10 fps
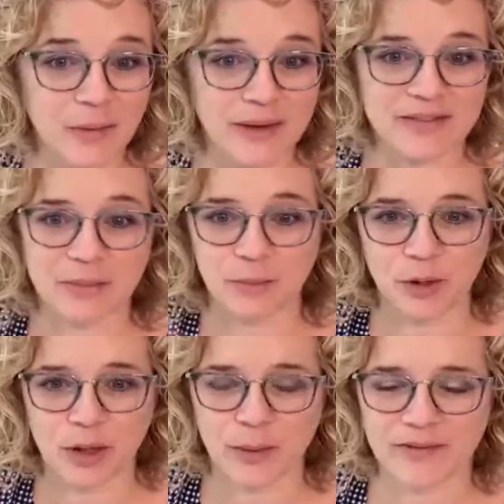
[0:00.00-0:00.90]
We have some
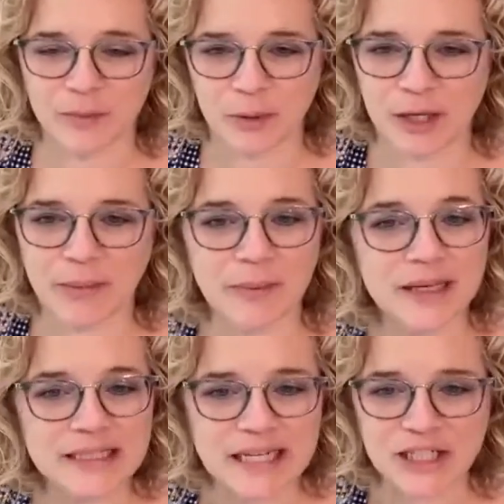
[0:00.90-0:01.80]
book we have a
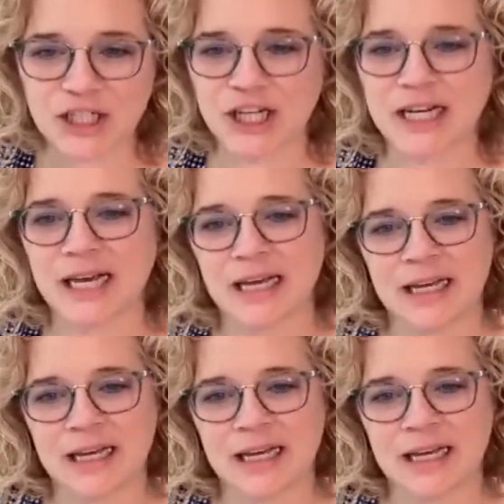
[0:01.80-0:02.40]
bookkeeping session,